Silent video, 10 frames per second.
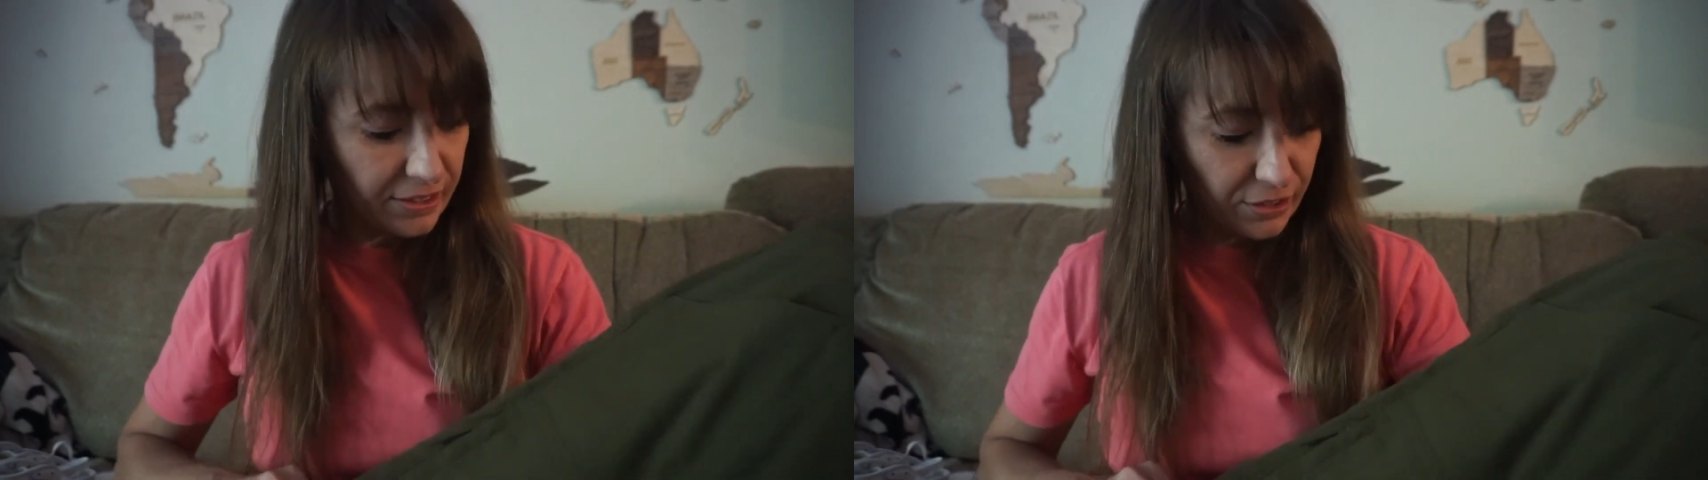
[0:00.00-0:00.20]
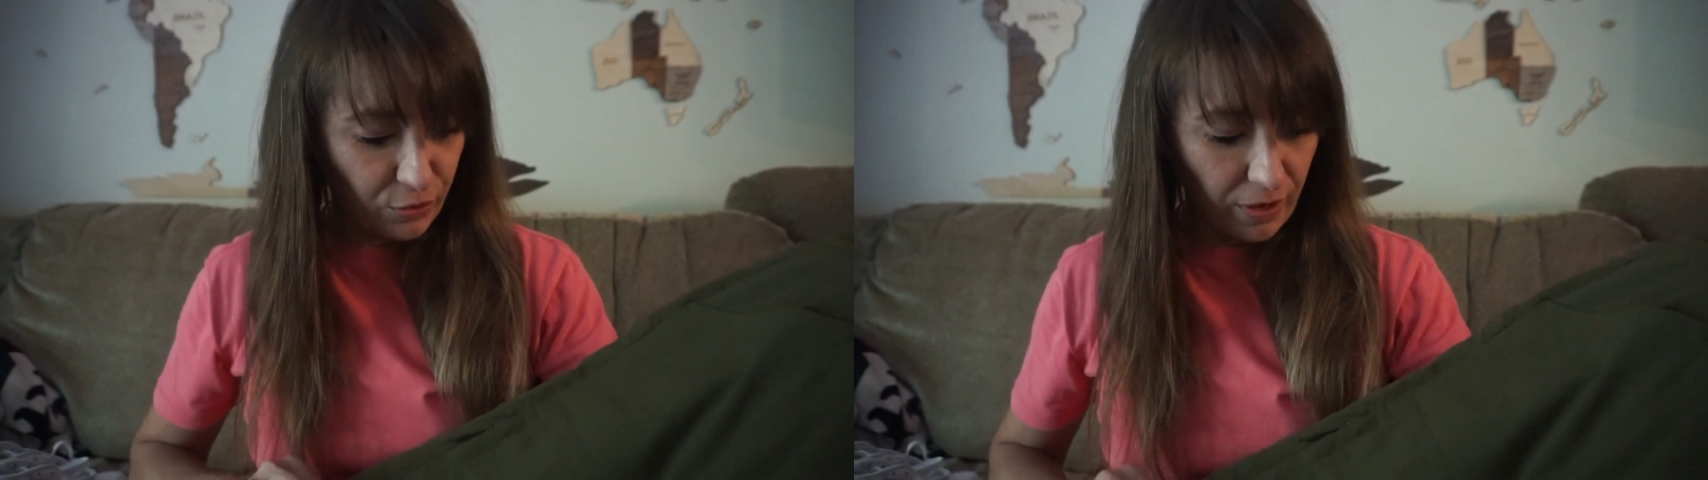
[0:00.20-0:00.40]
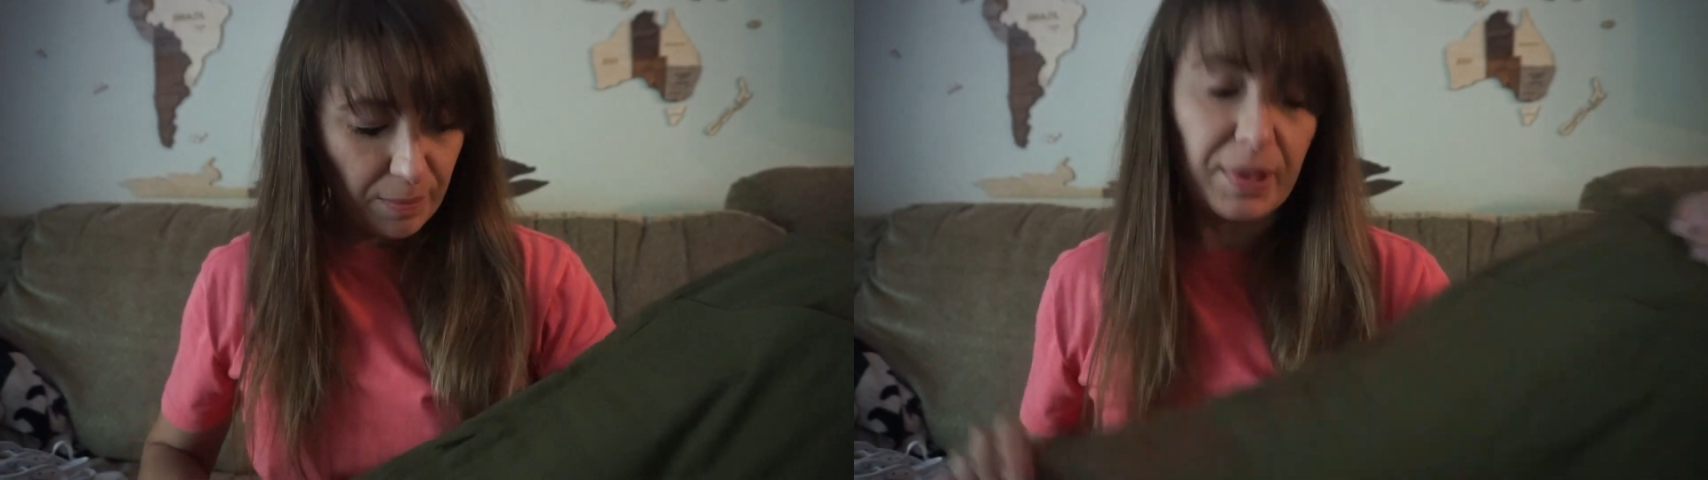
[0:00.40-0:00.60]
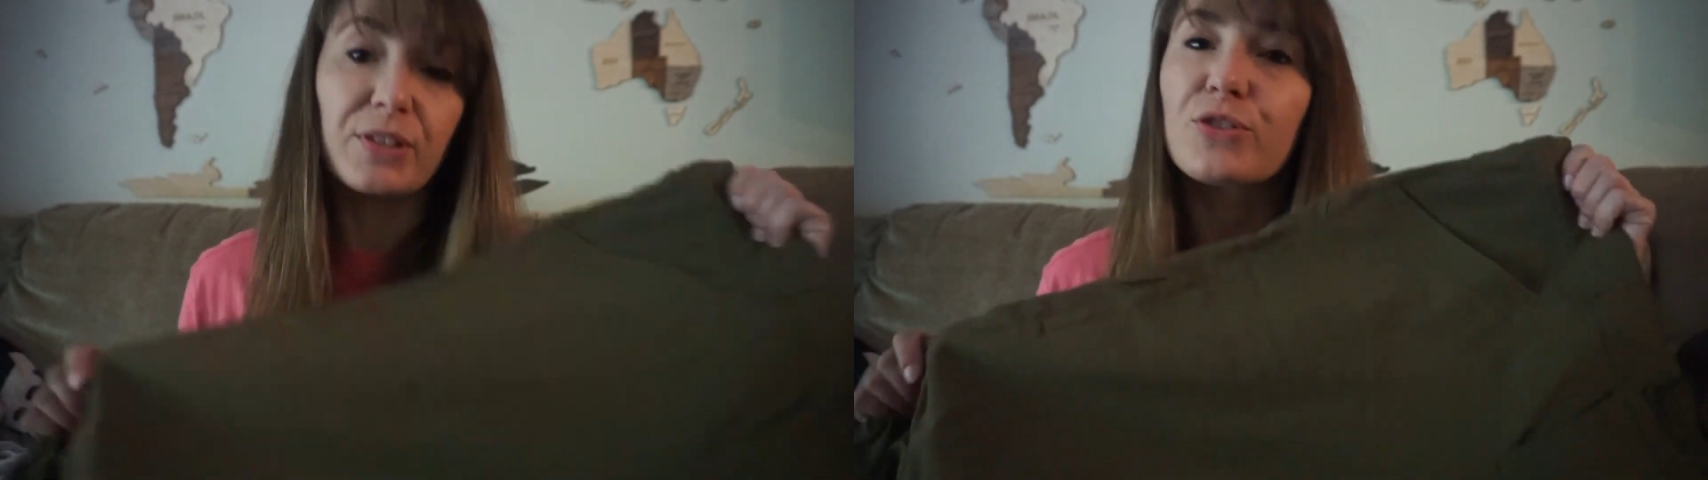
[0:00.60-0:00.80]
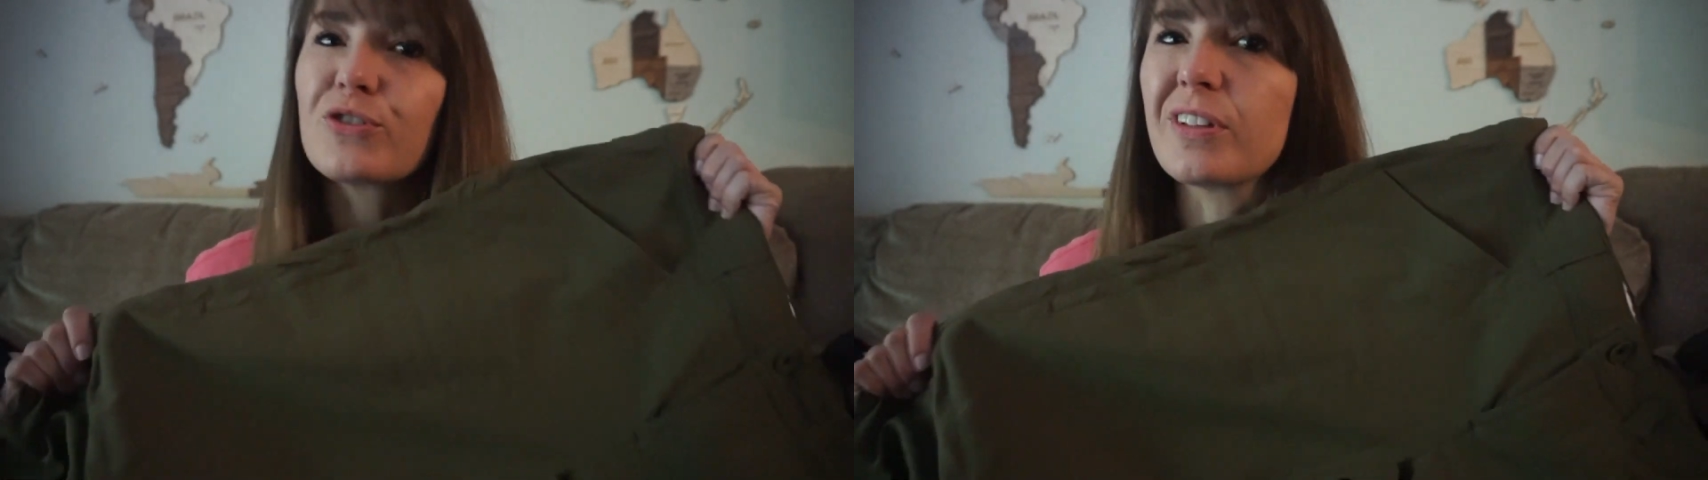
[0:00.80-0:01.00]
is great
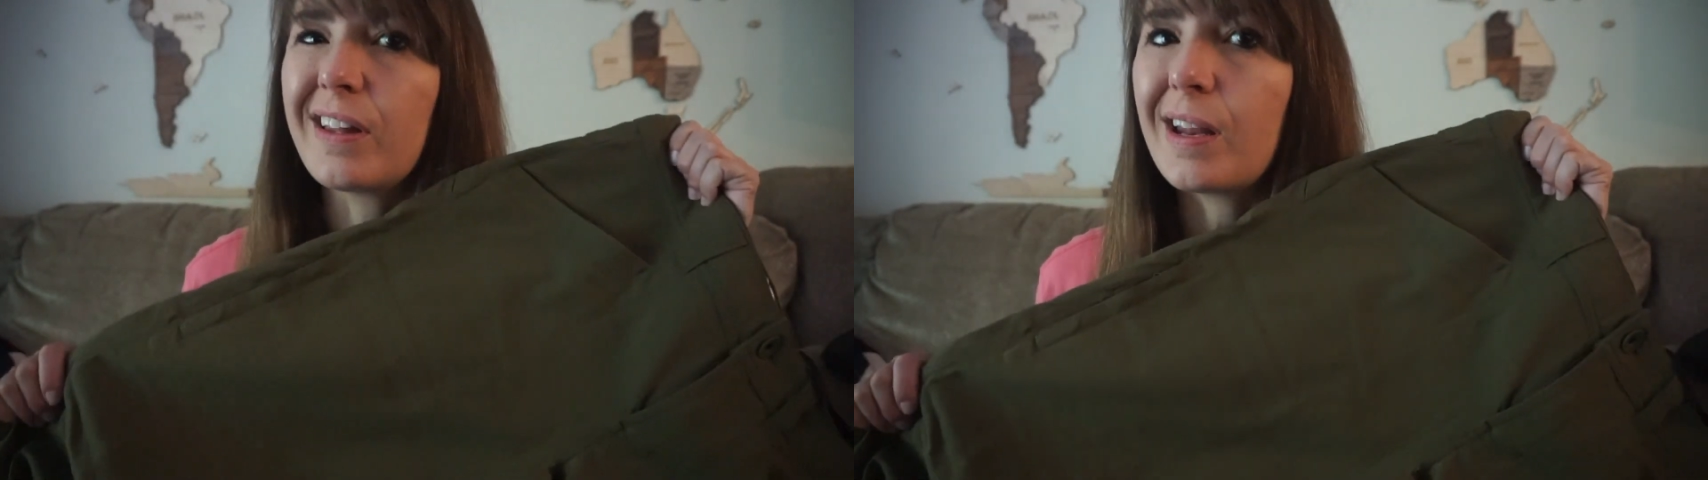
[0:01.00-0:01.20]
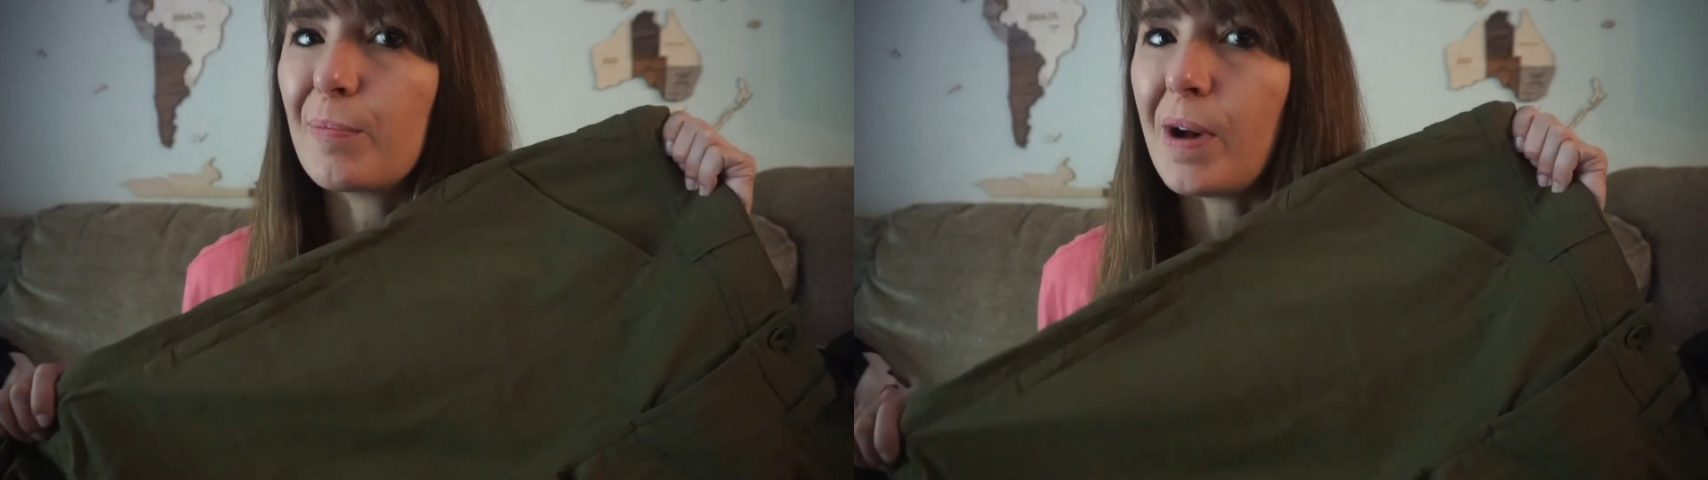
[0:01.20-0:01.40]
because there's a lot of